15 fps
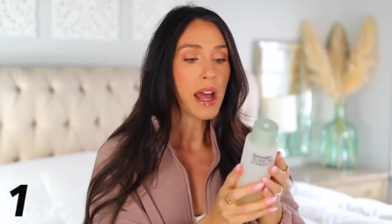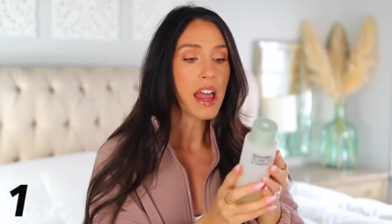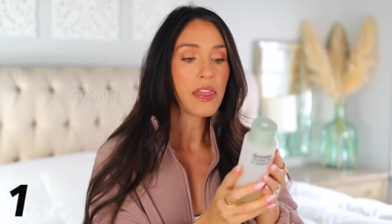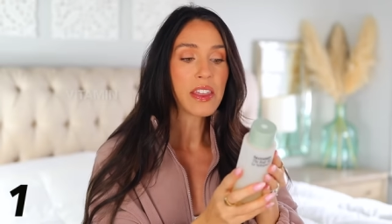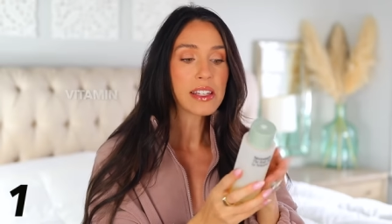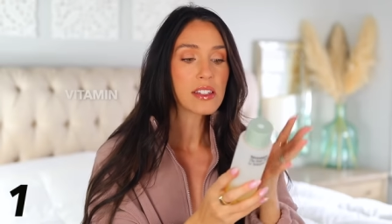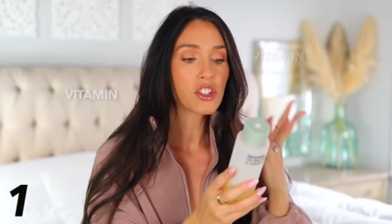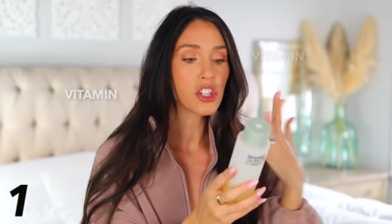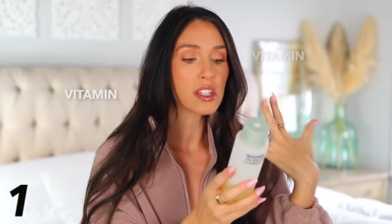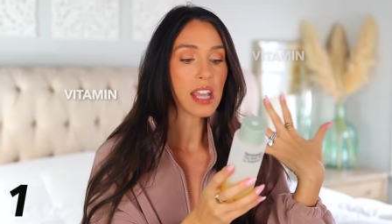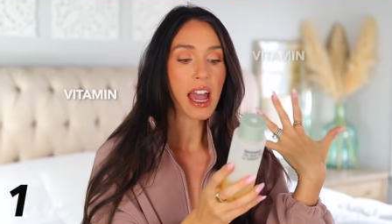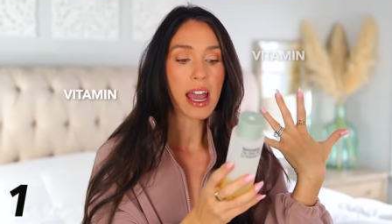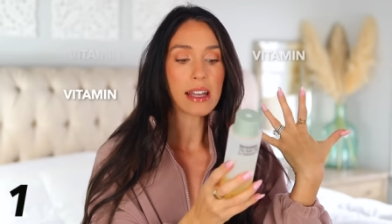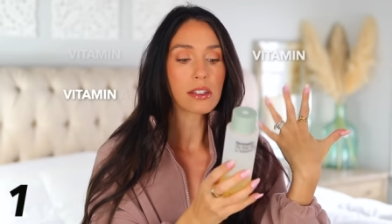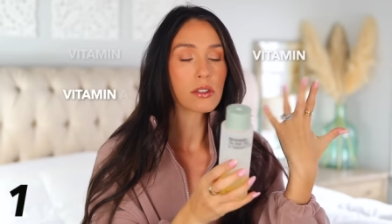And this just
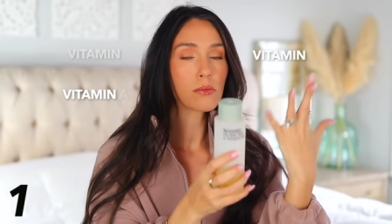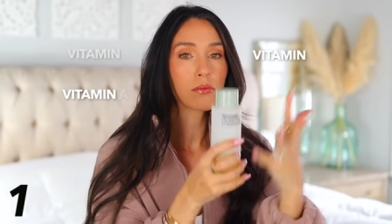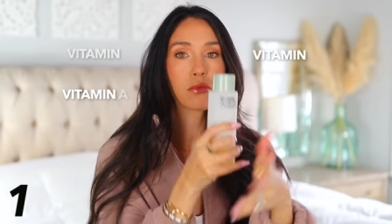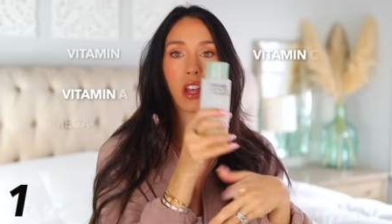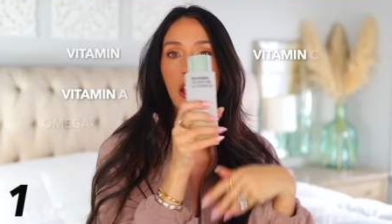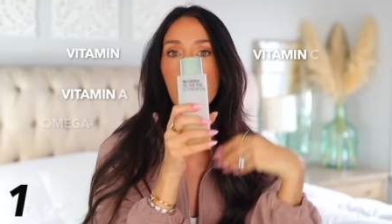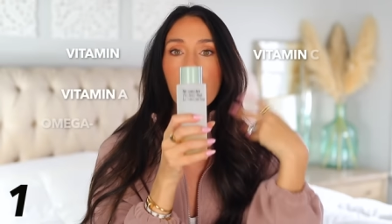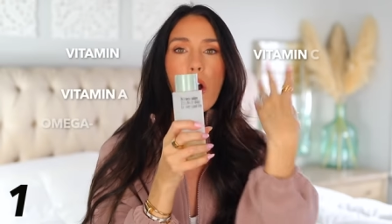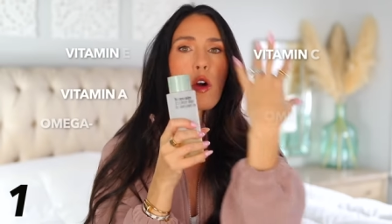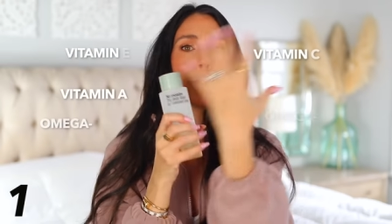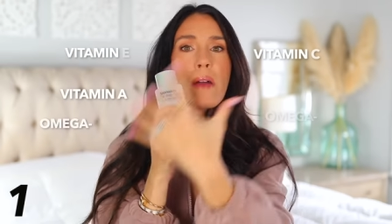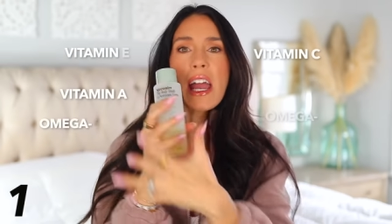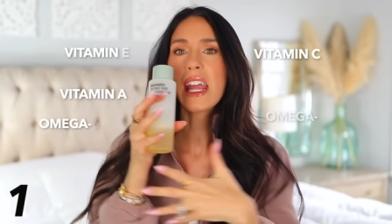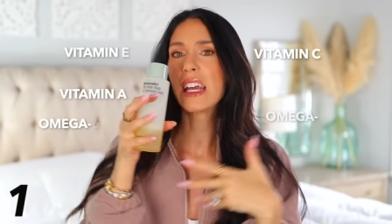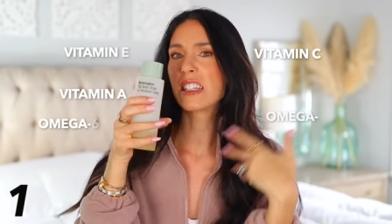has like
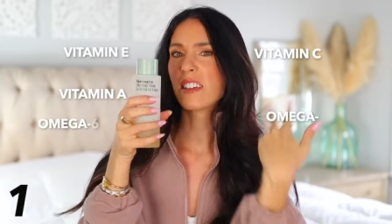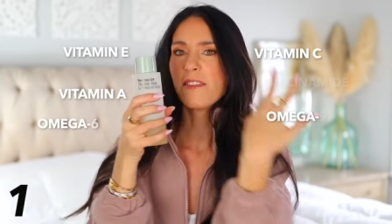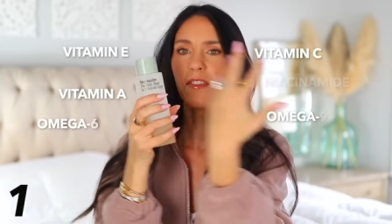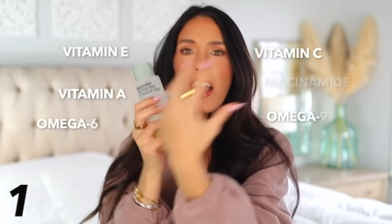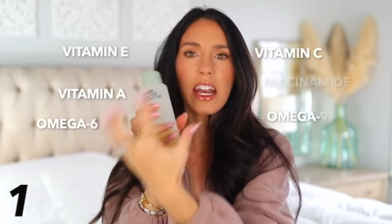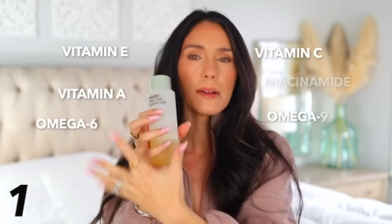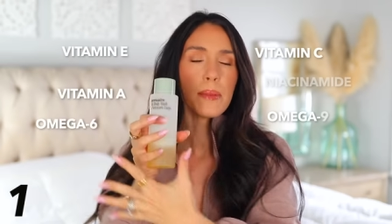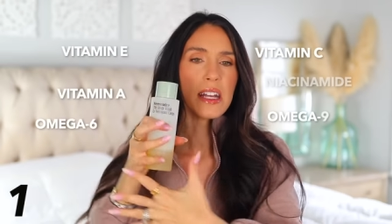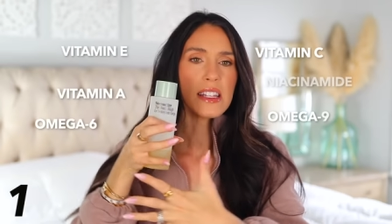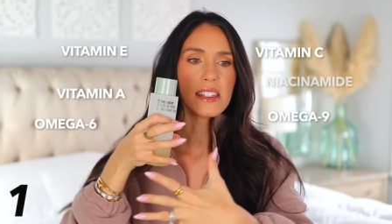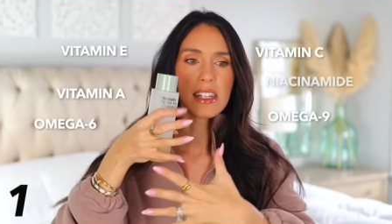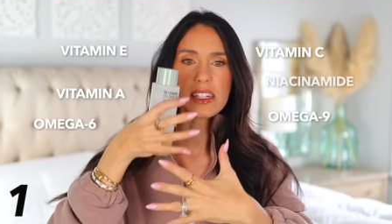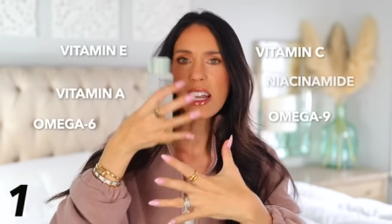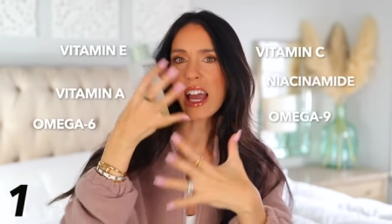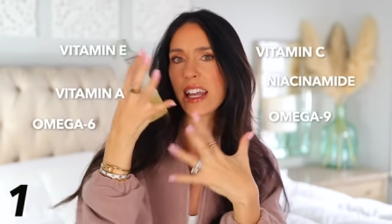omegas and vitamins
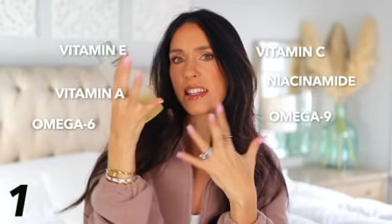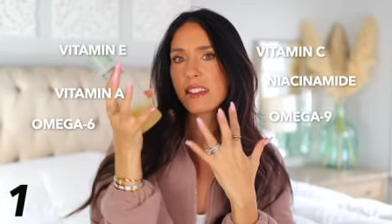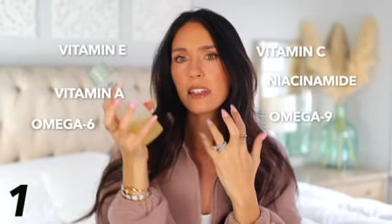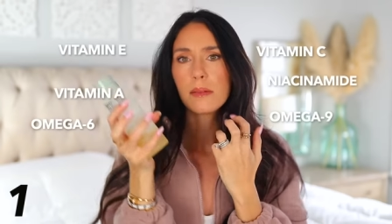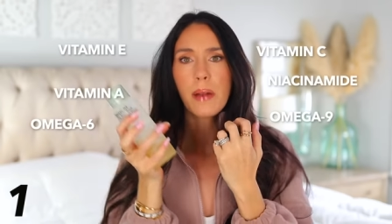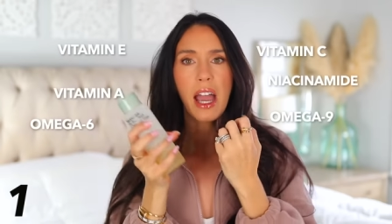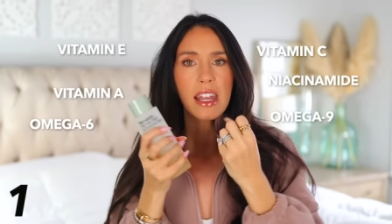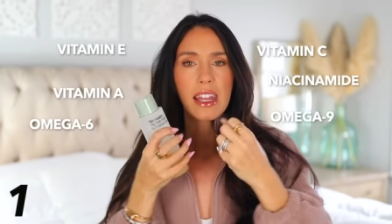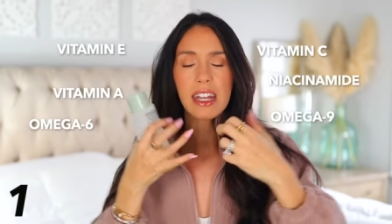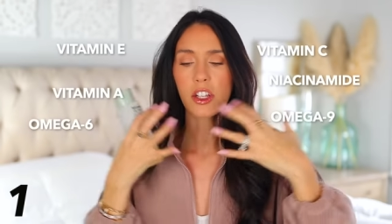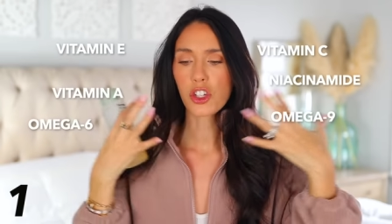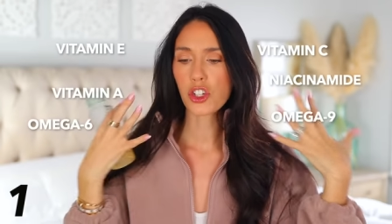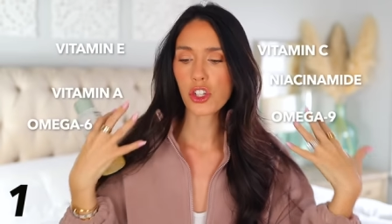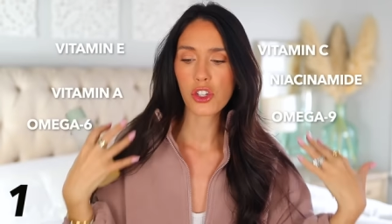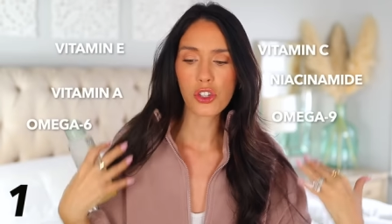and niacinamide. Like
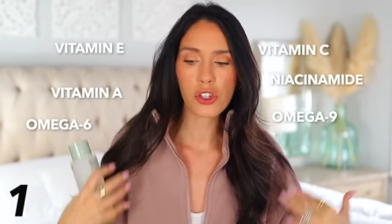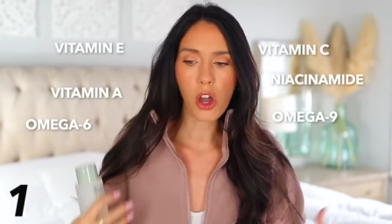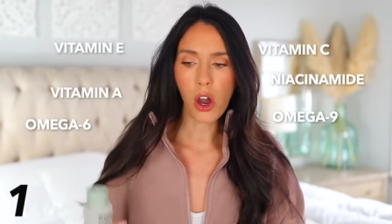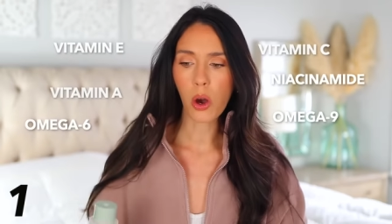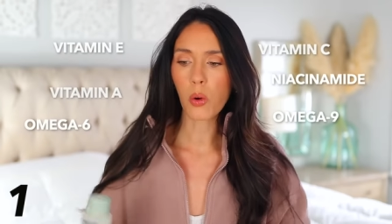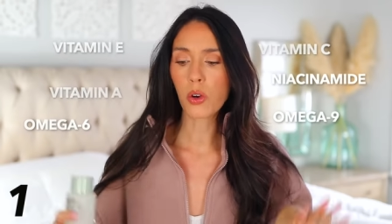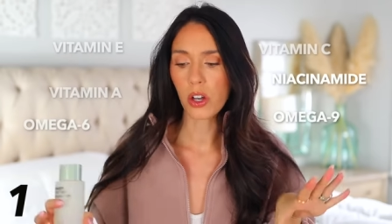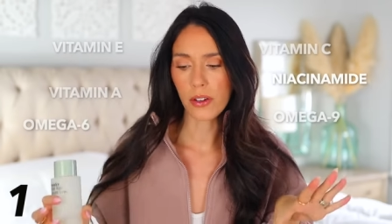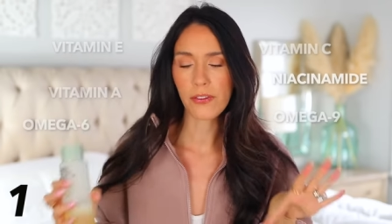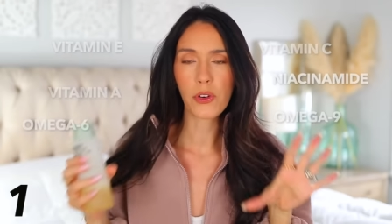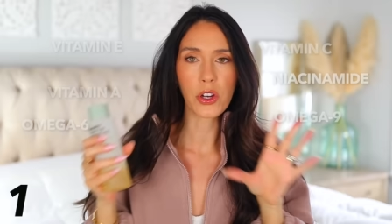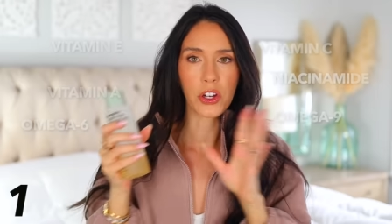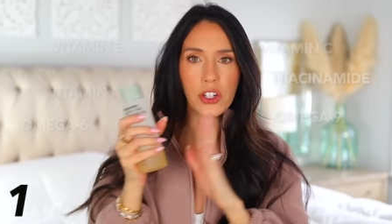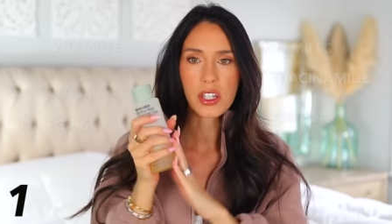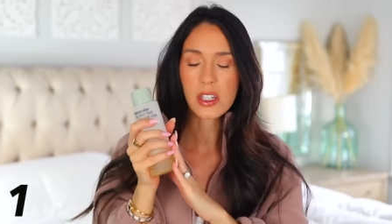it's just so good for
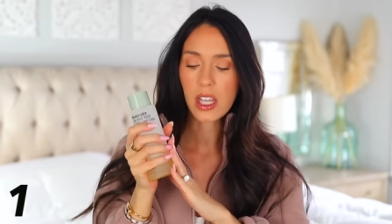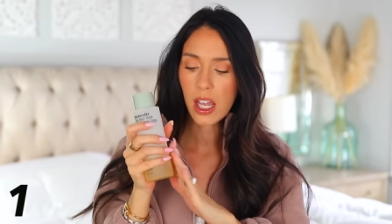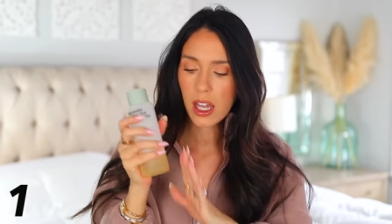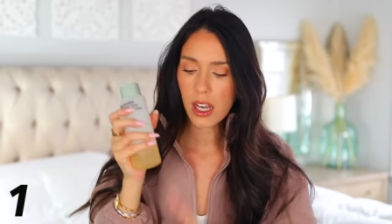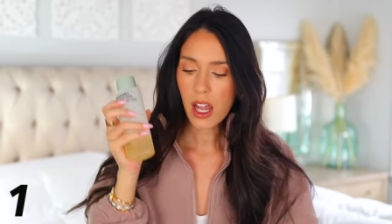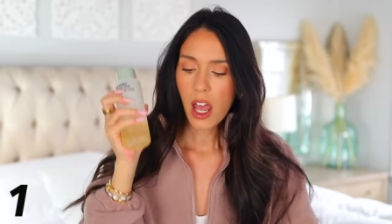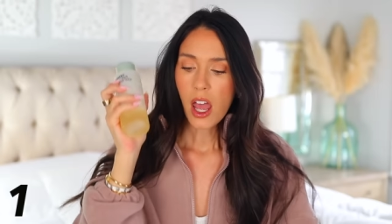your skin.